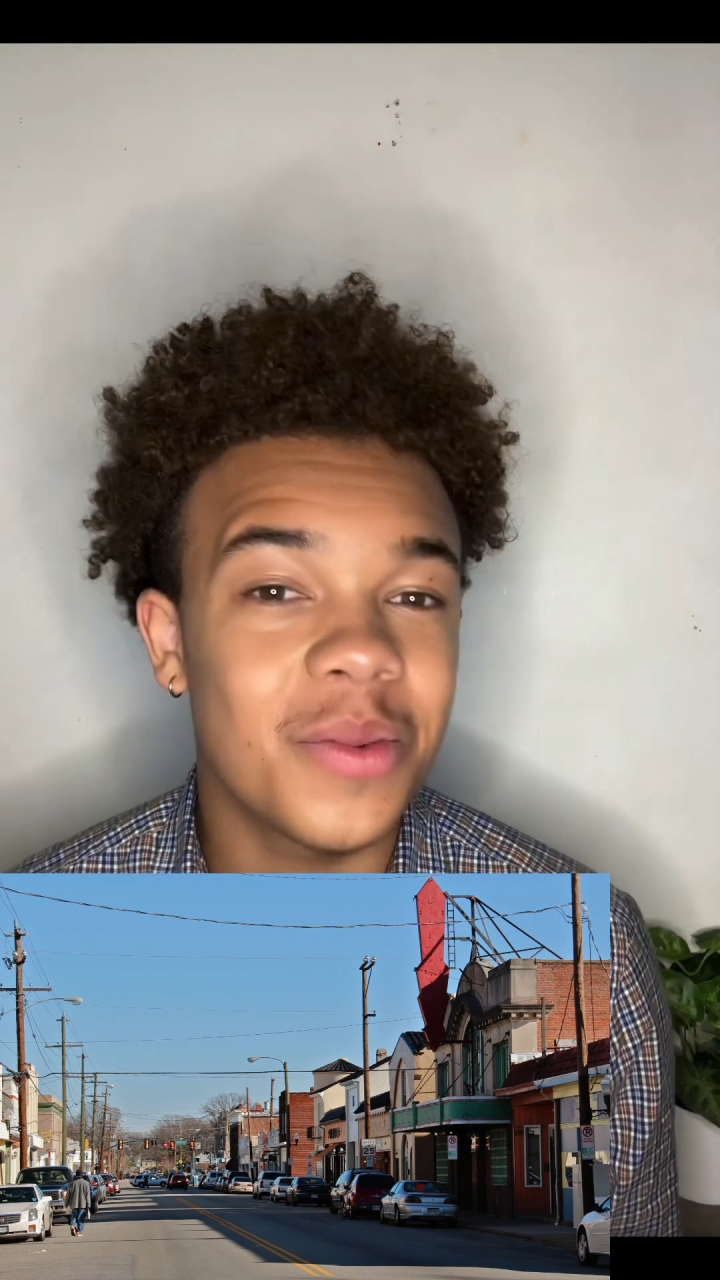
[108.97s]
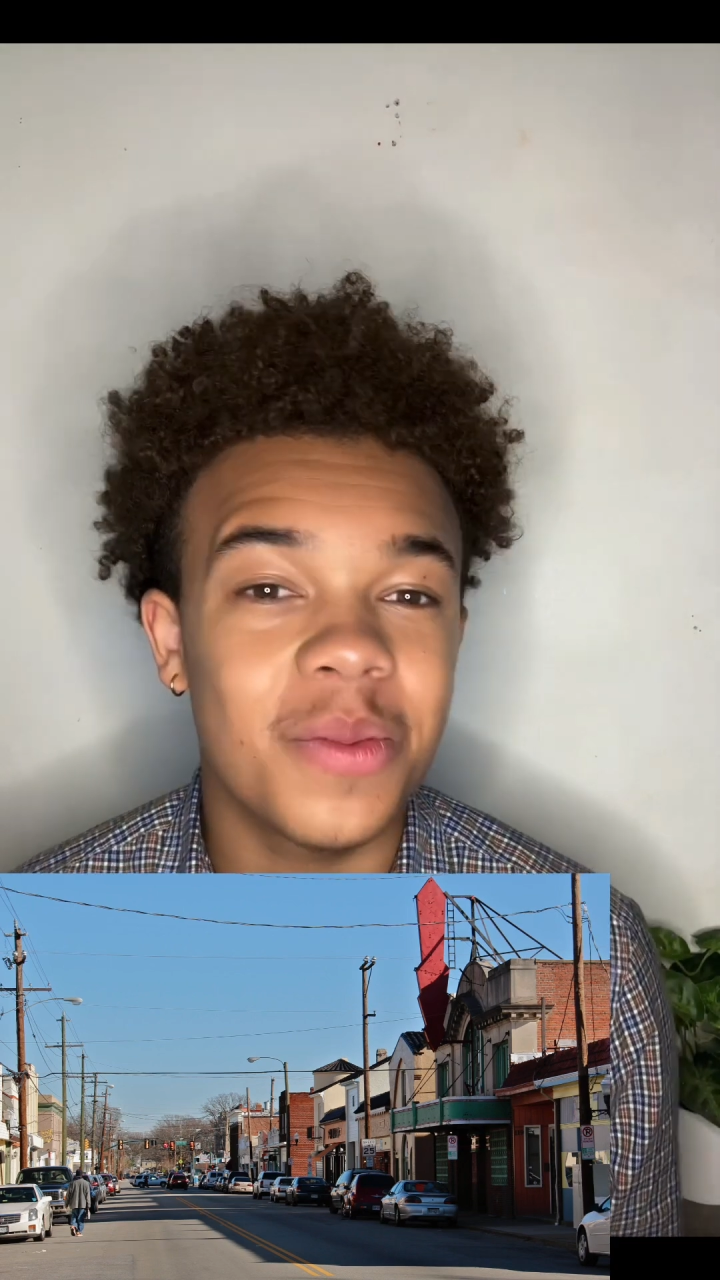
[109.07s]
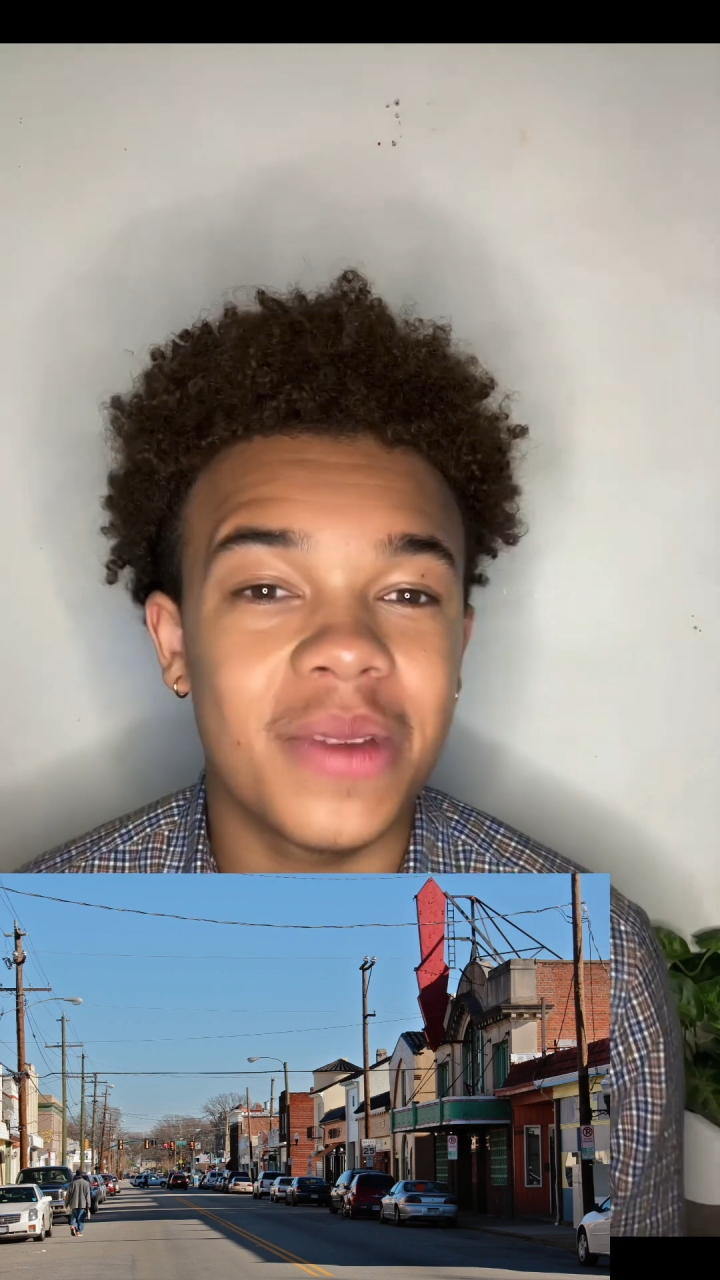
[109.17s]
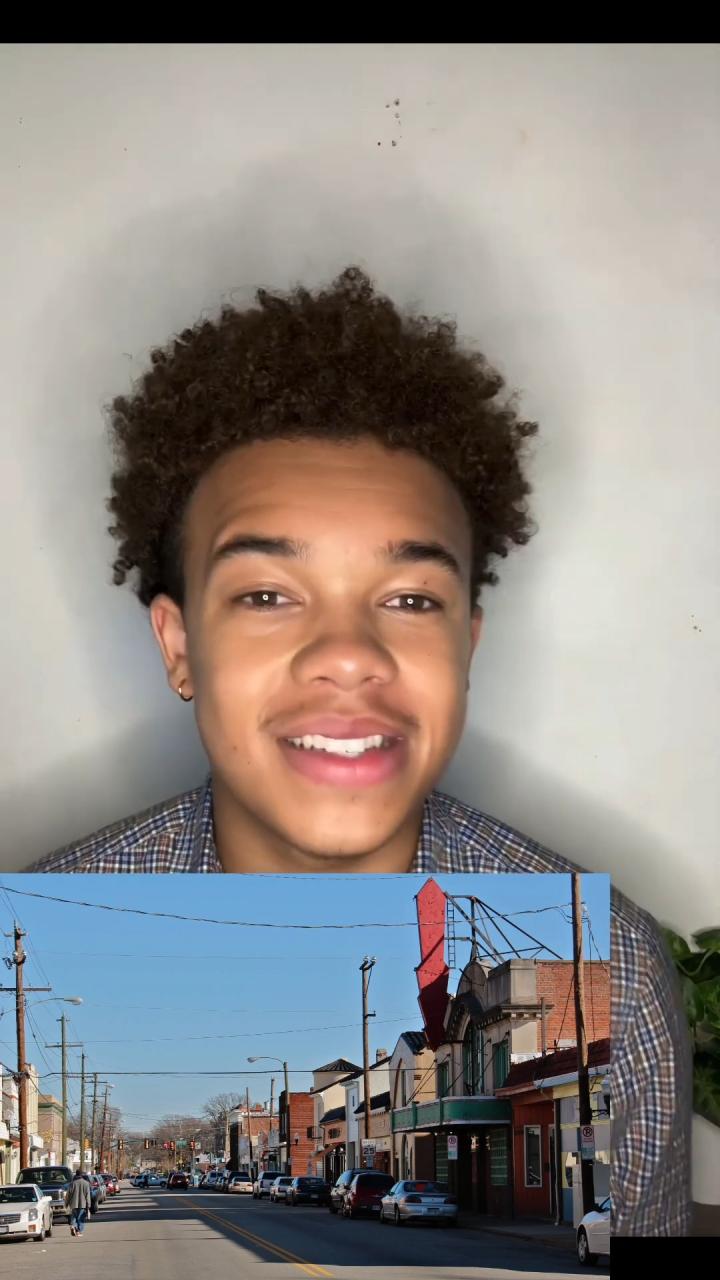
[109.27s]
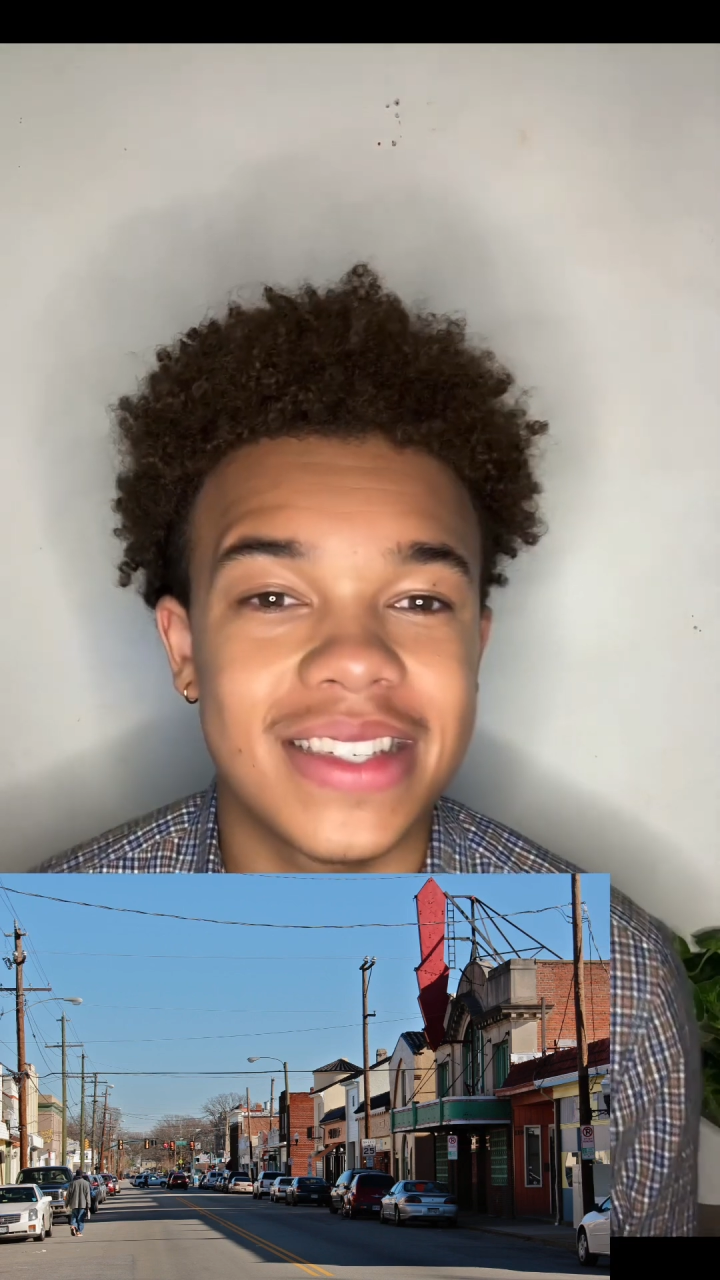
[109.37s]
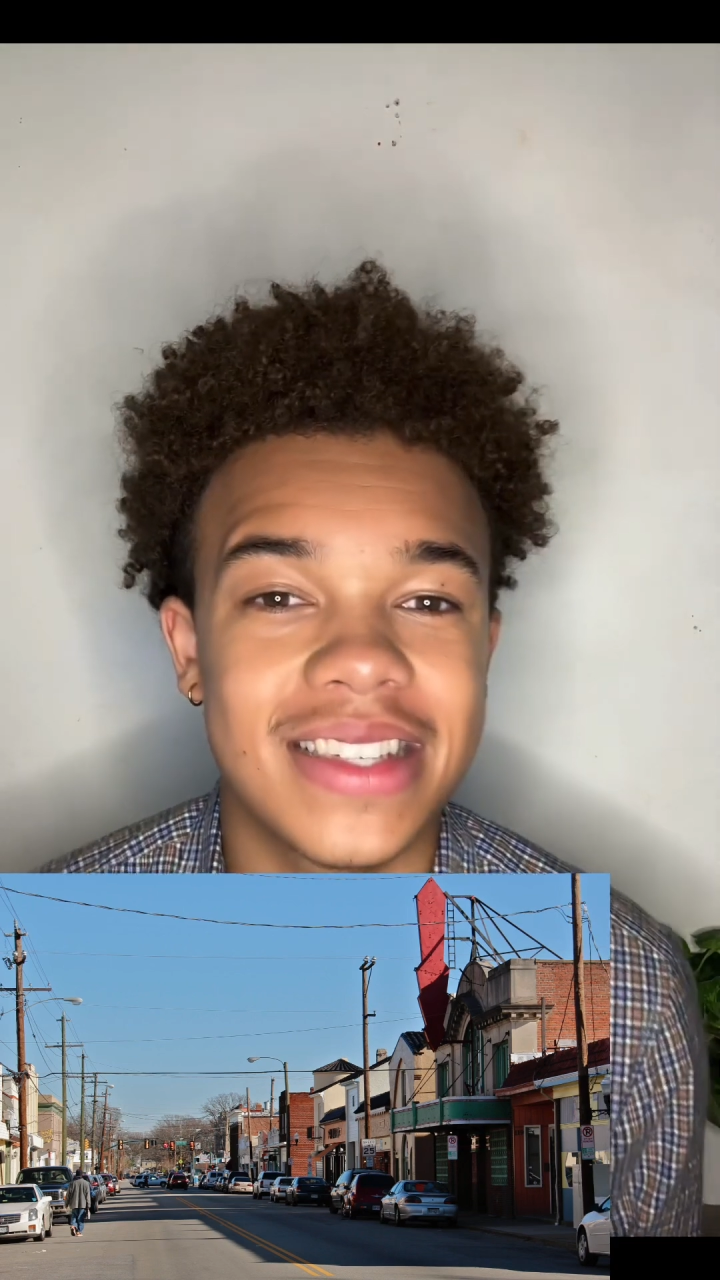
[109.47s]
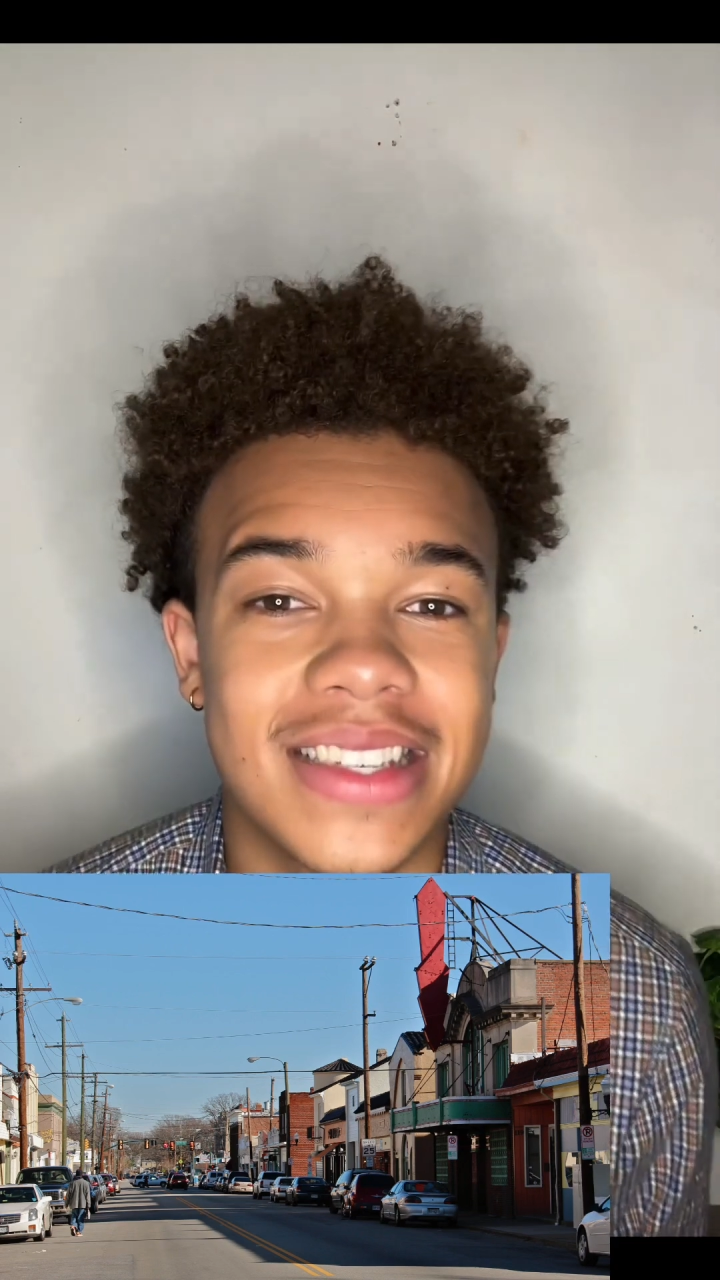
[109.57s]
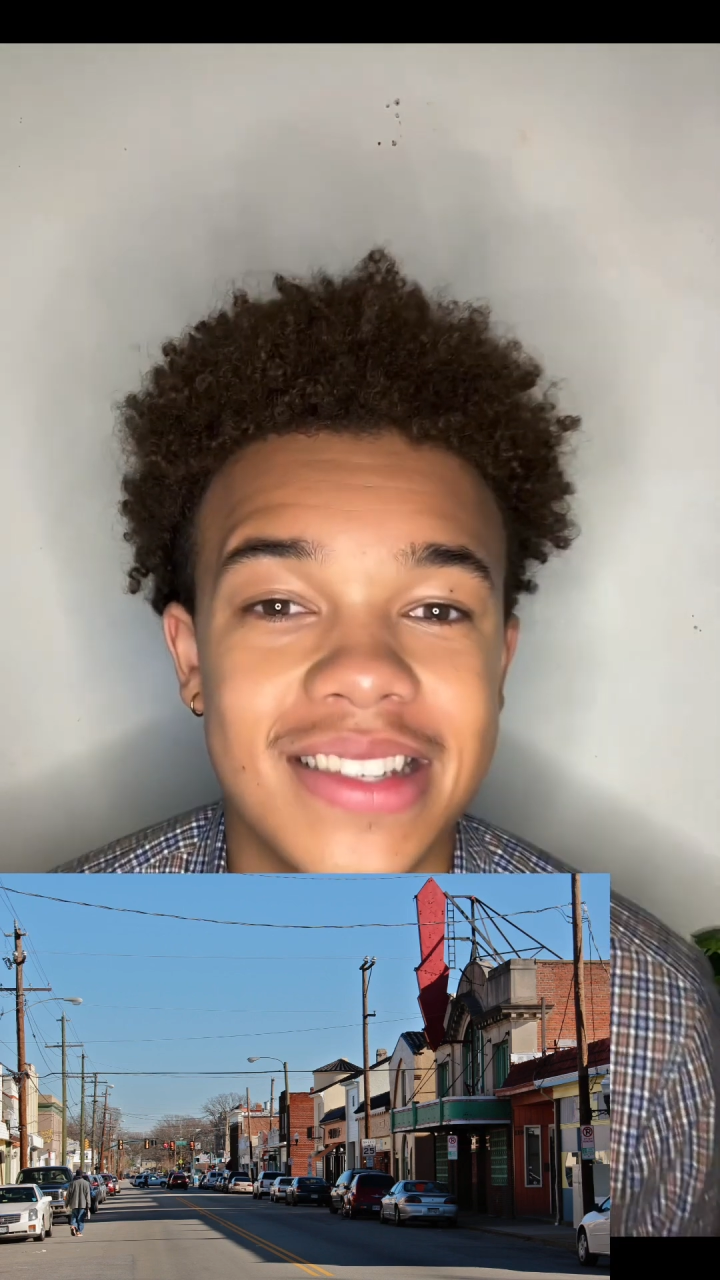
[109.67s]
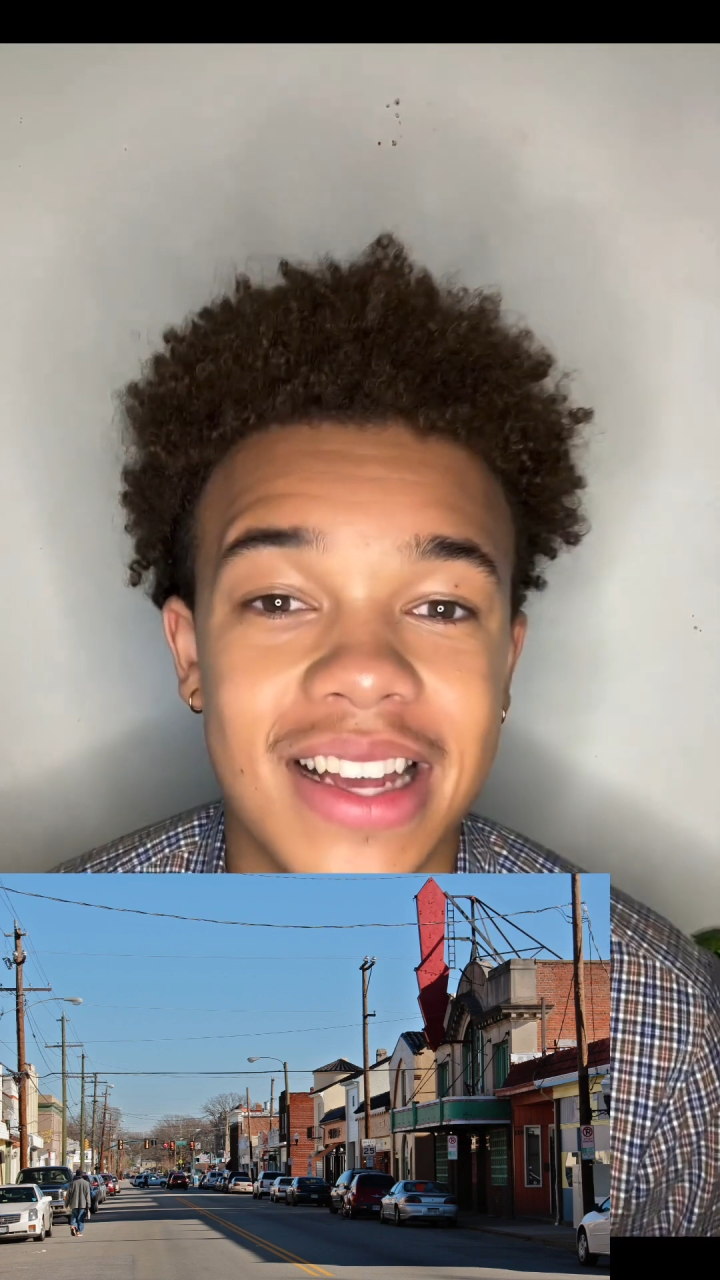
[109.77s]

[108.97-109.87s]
with businesses